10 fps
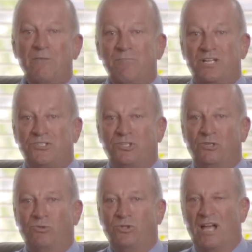Bidder 2
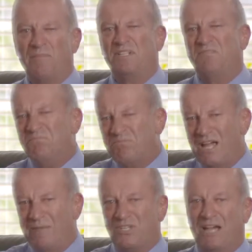will come in
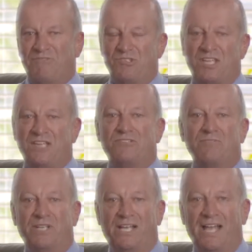perhaps after seeing some
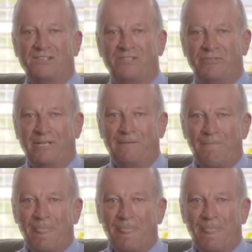bidding activity.